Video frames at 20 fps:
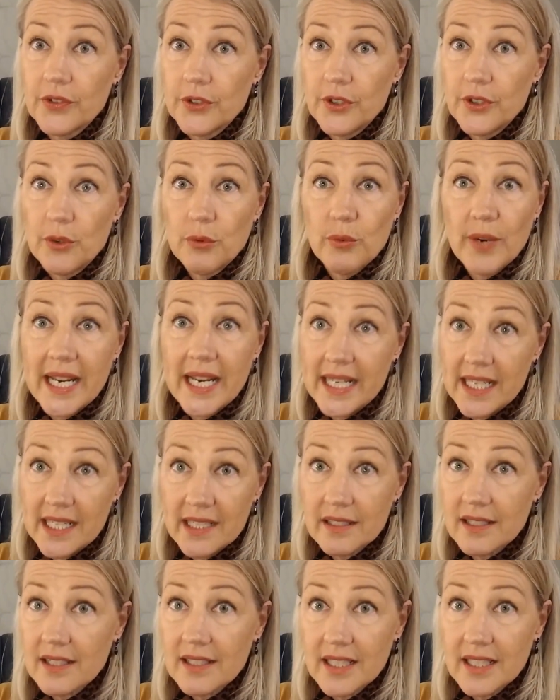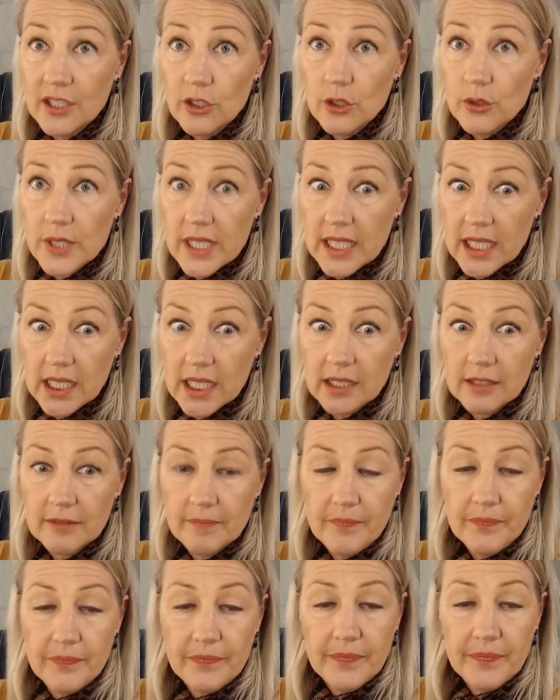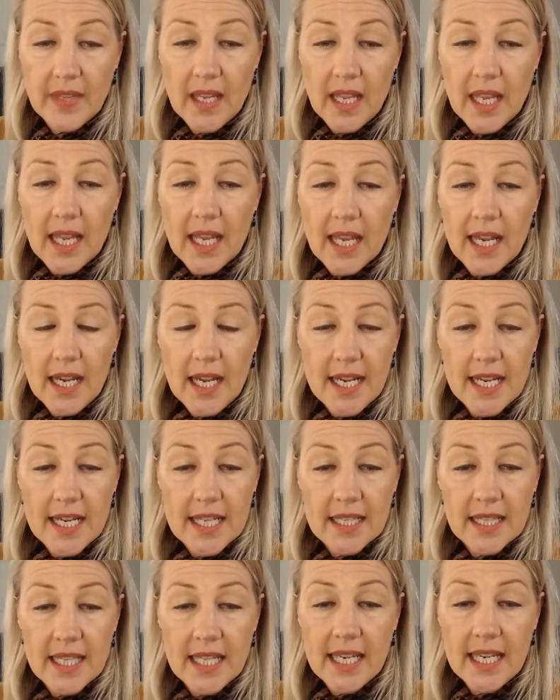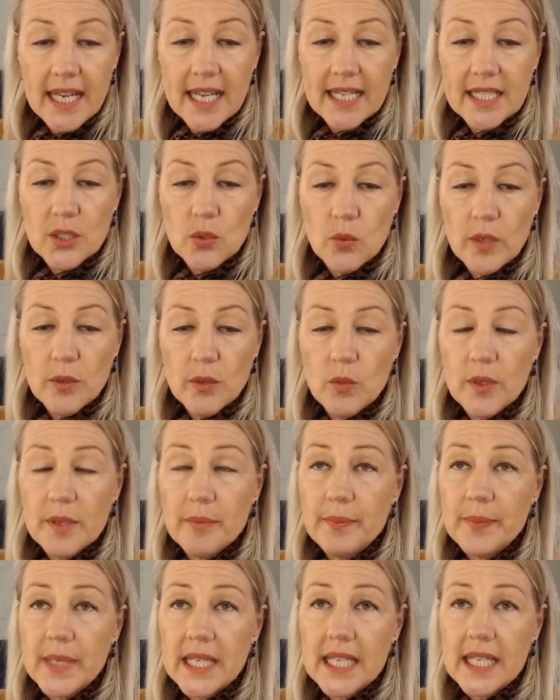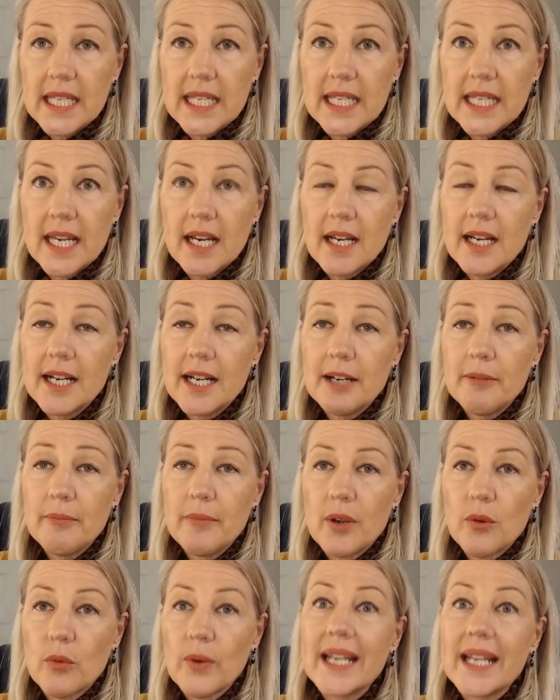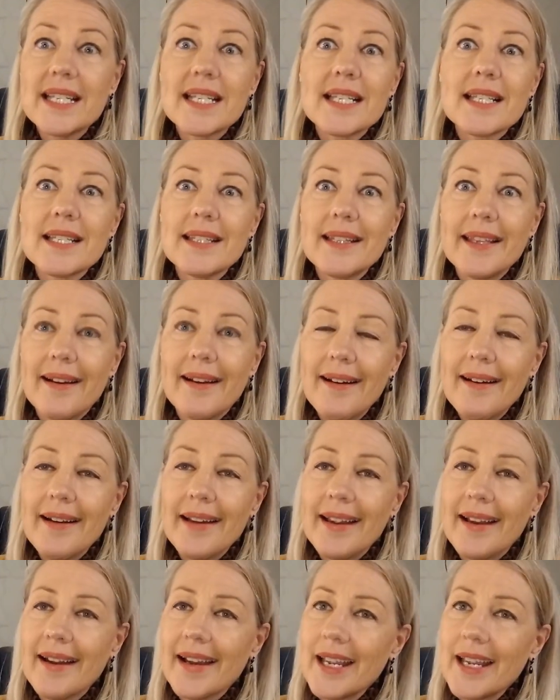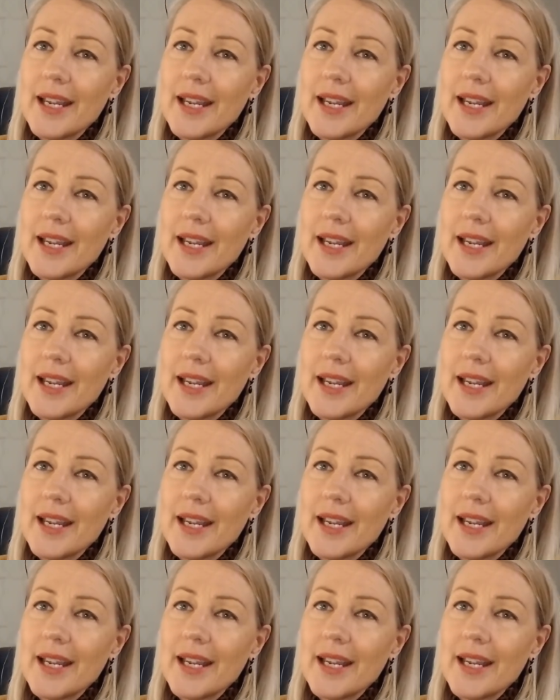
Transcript: for the radiance in your skin. The next one would be redness in the eye.